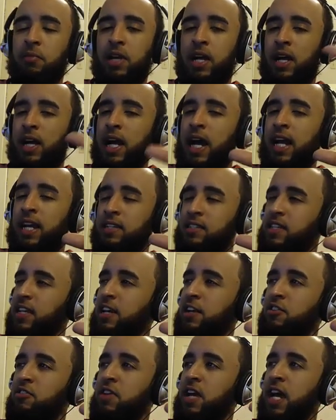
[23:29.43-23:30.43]
But I gotta
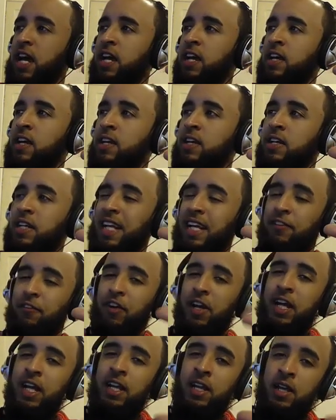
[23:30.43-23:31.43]
tell you that
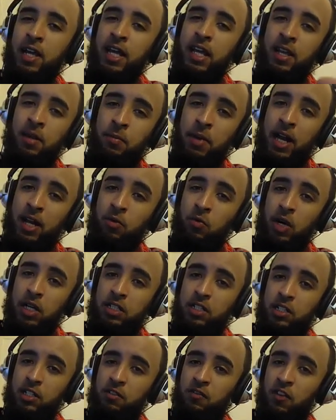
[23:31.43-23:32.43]
for anybody
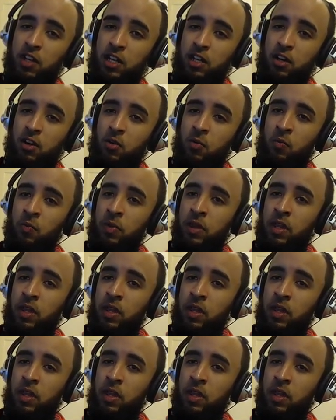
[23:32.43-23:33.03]
watching this video,